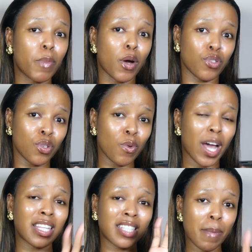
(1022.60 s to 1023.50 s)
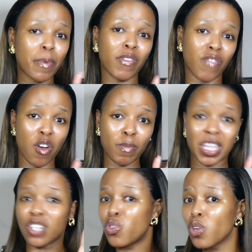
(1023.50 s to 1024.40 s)
about you and the type of
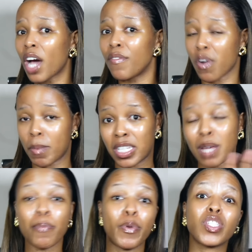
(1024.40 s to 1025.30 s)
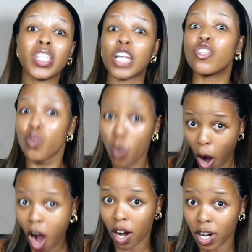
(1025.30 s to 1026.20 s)
environment that you come from and the type of person that you
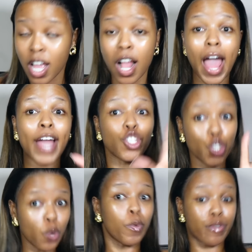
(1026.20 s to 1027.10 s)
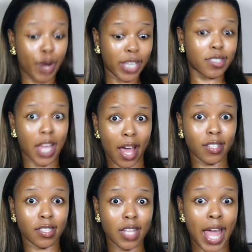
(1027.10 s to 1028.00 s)
are, and you were raised
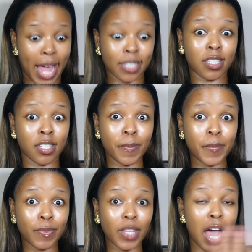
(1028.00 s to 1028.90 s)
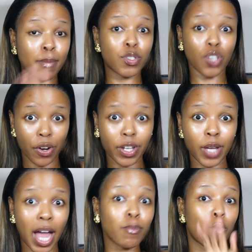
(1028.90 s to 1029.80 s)
as at. I'm sorry,
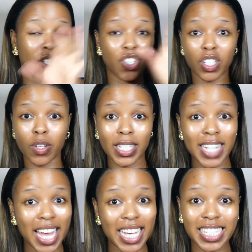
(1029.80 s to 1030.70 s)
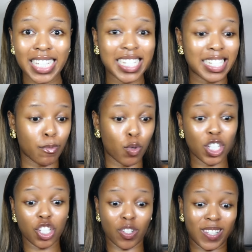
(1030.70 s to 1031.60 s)
I'm questioning your entire existence. I'm
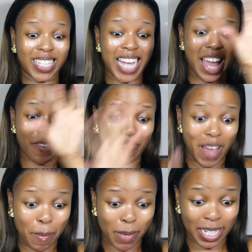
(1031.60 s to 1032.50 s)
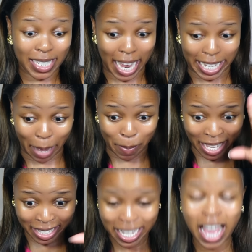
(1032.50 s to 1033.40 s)
questioning your entire family
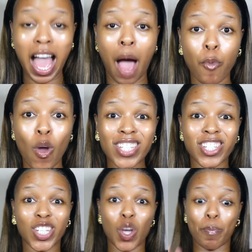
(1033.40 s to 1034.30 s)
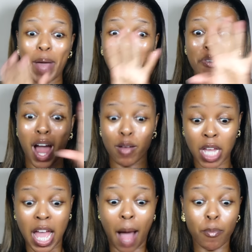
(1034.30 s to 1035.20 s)
dynamics. I'm questioning your background.
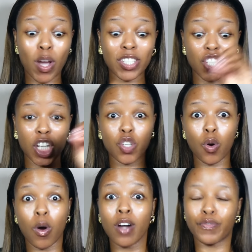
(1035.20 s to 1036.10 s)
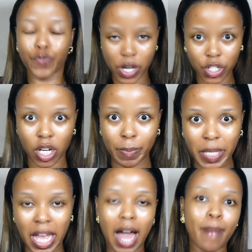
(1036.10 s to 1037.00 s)
I'm questioning your
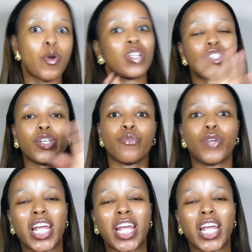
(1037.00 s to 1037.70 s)
friendships. I'm questioning